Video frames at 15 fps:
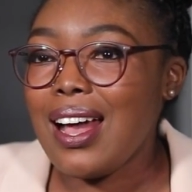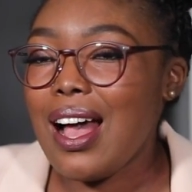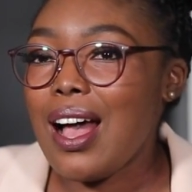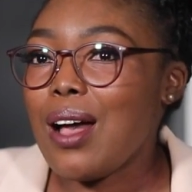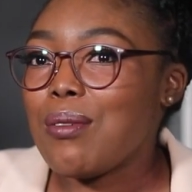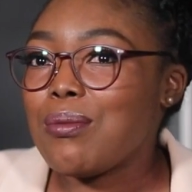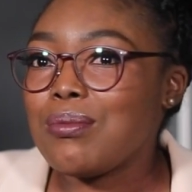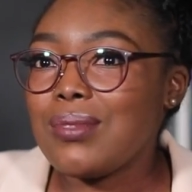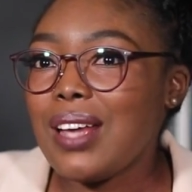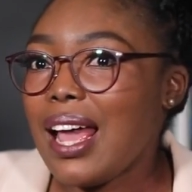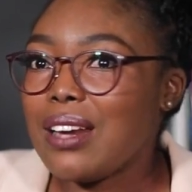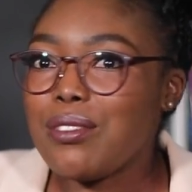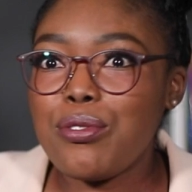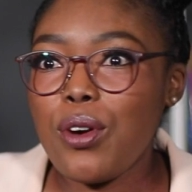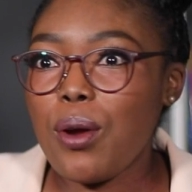
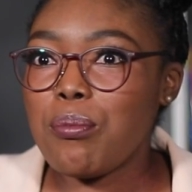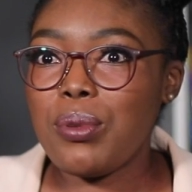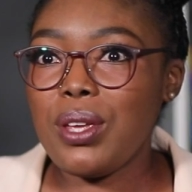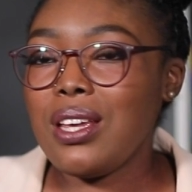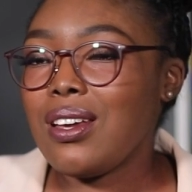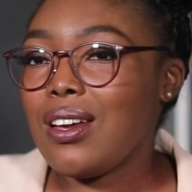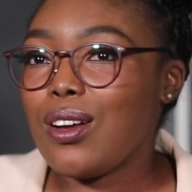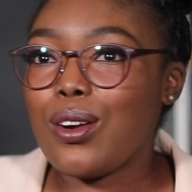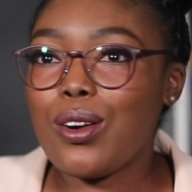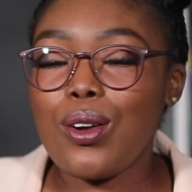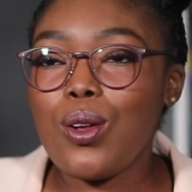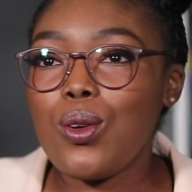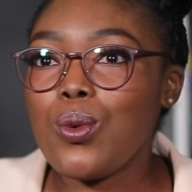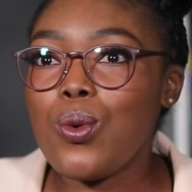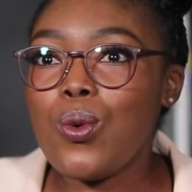And from being a
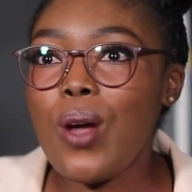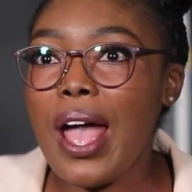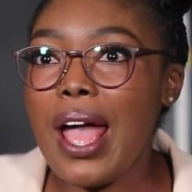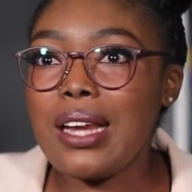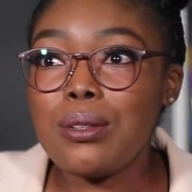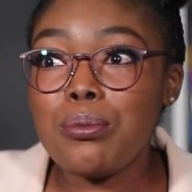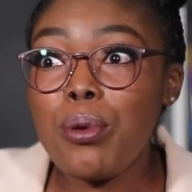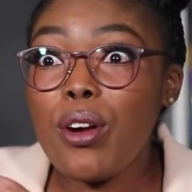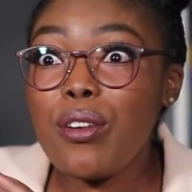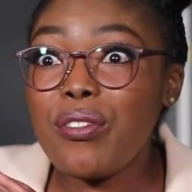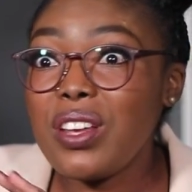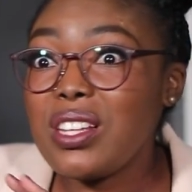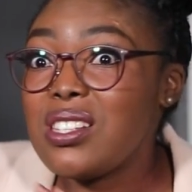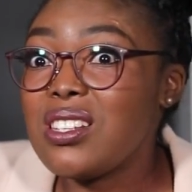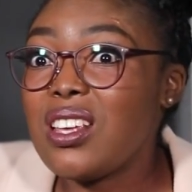girl who had
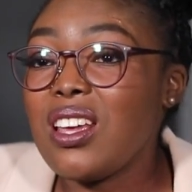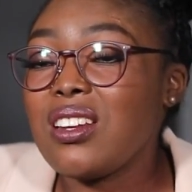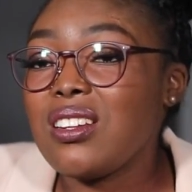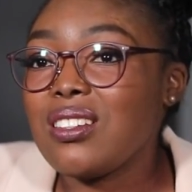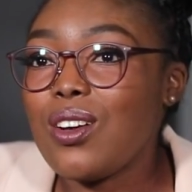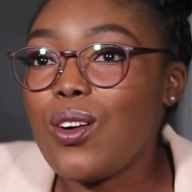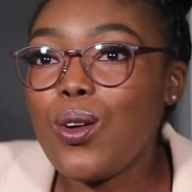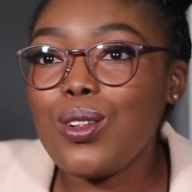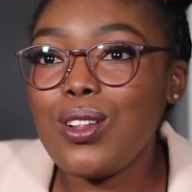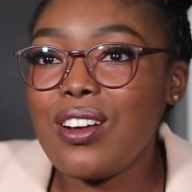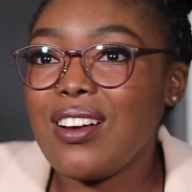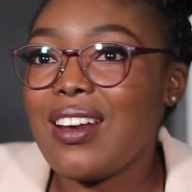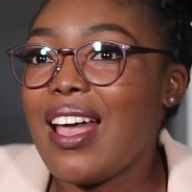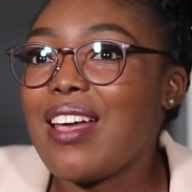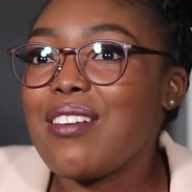perfect skin all
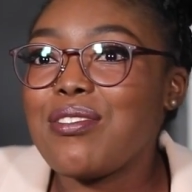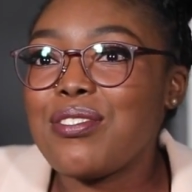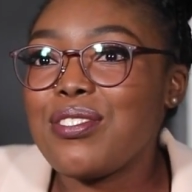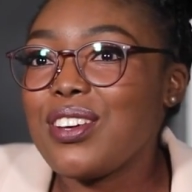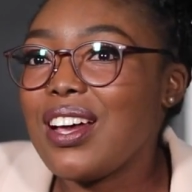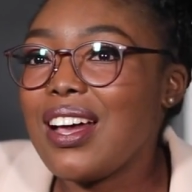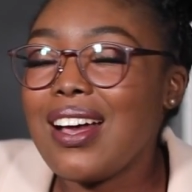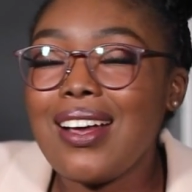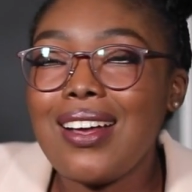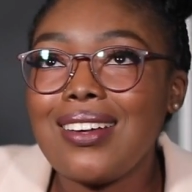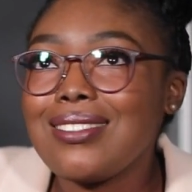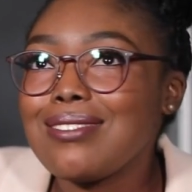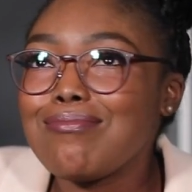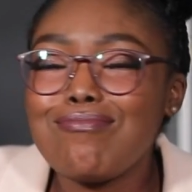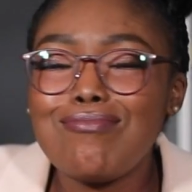her life,
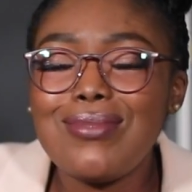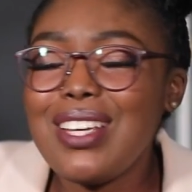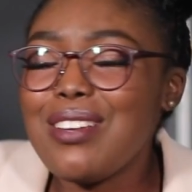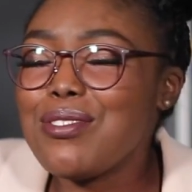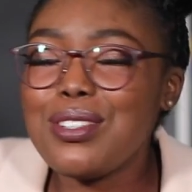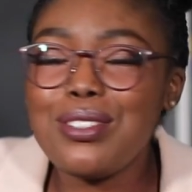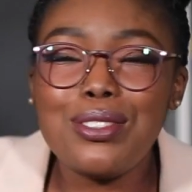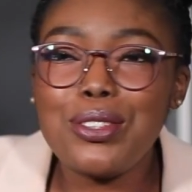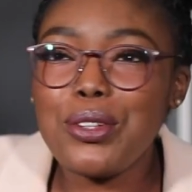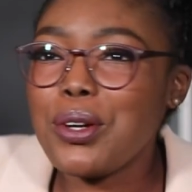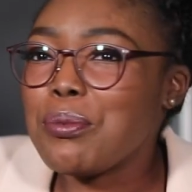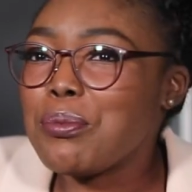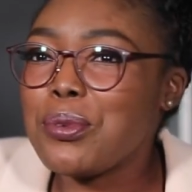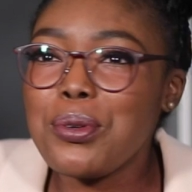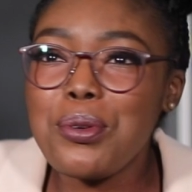even
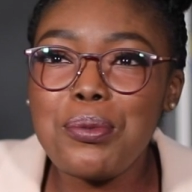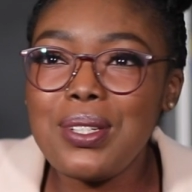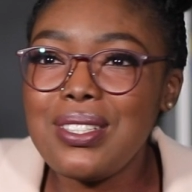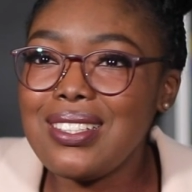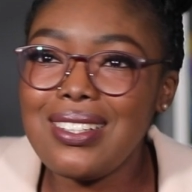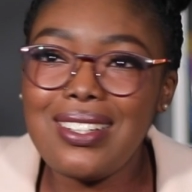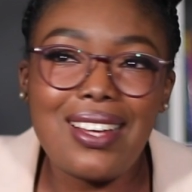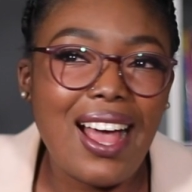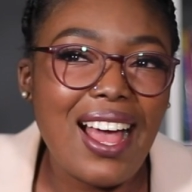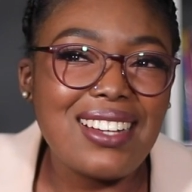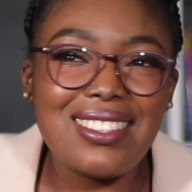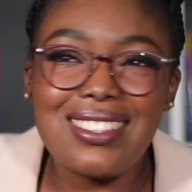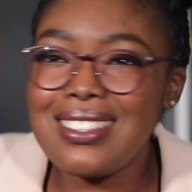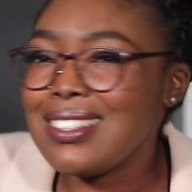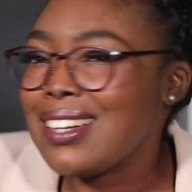during puberty, I
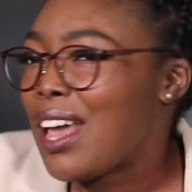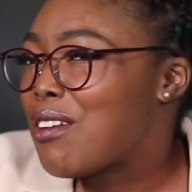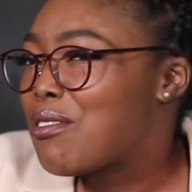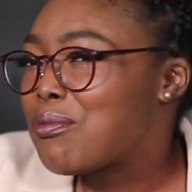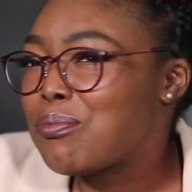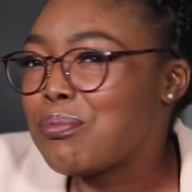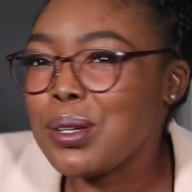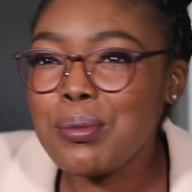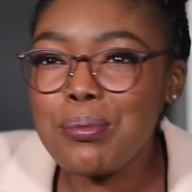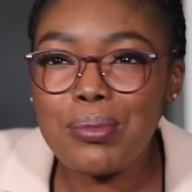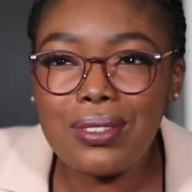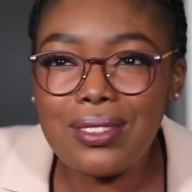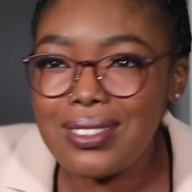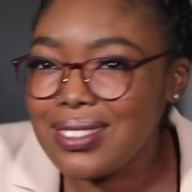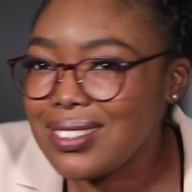didn't have
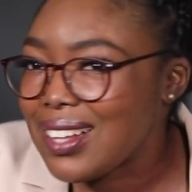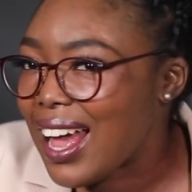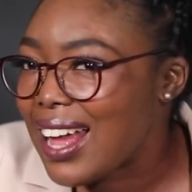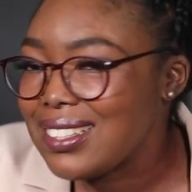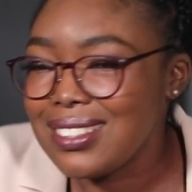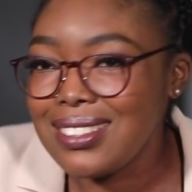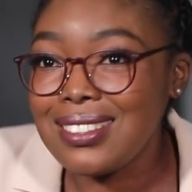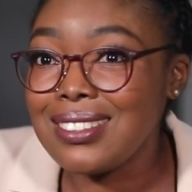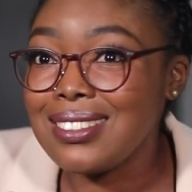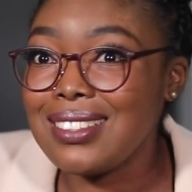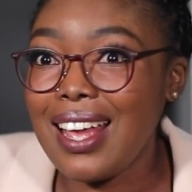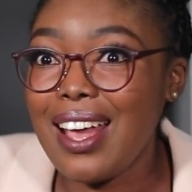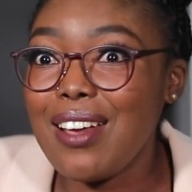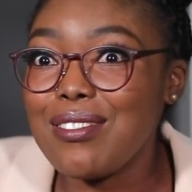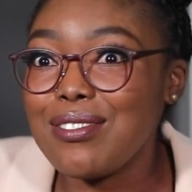pimples, I didn't
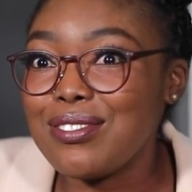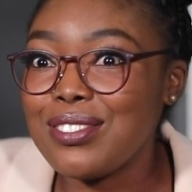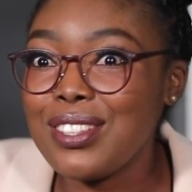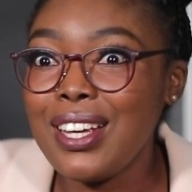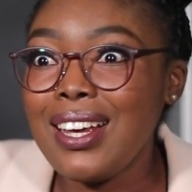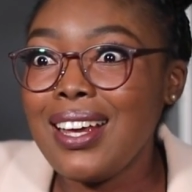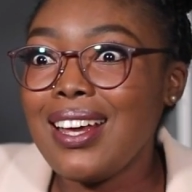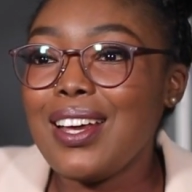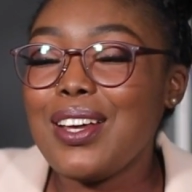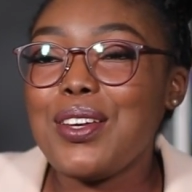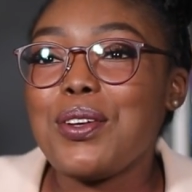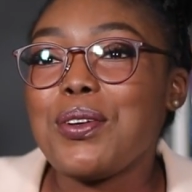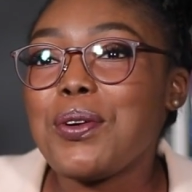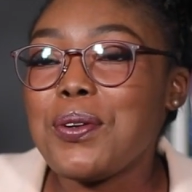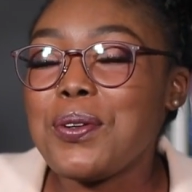have,
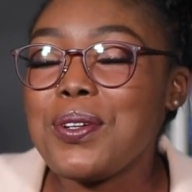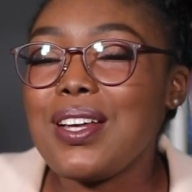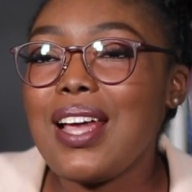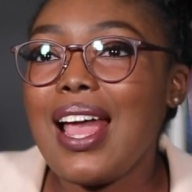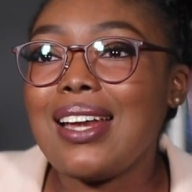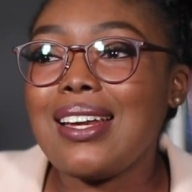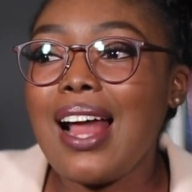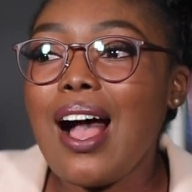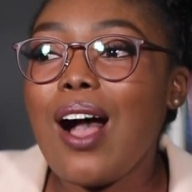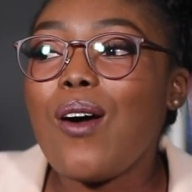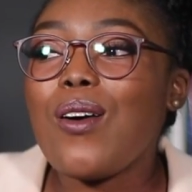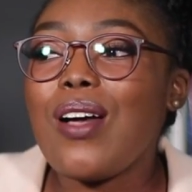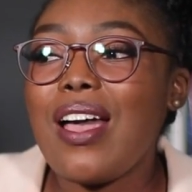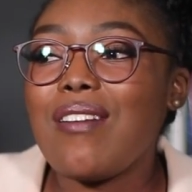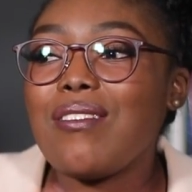you know, and
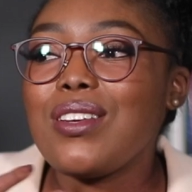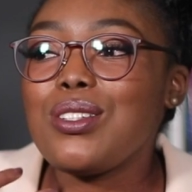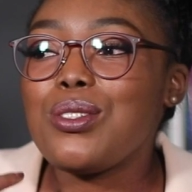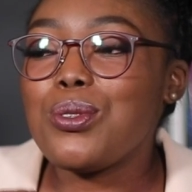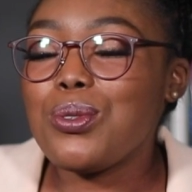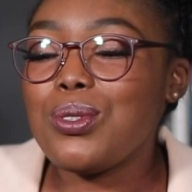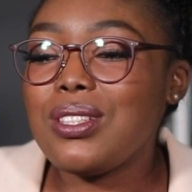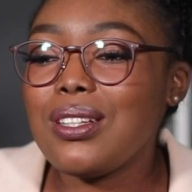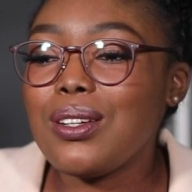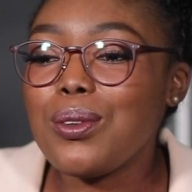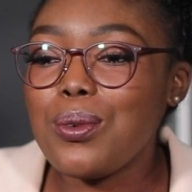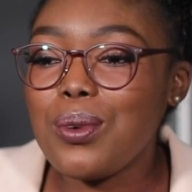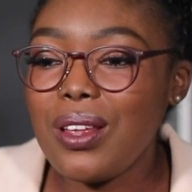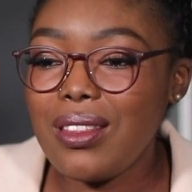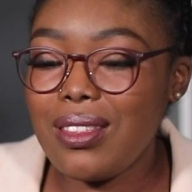now having to
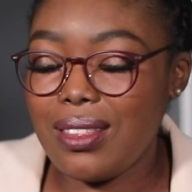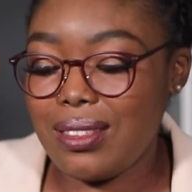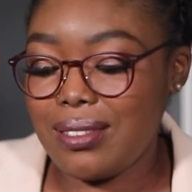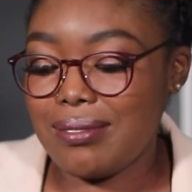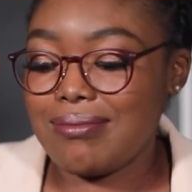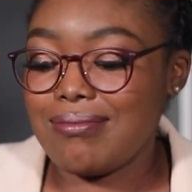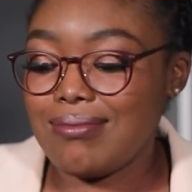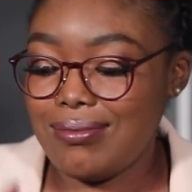deal with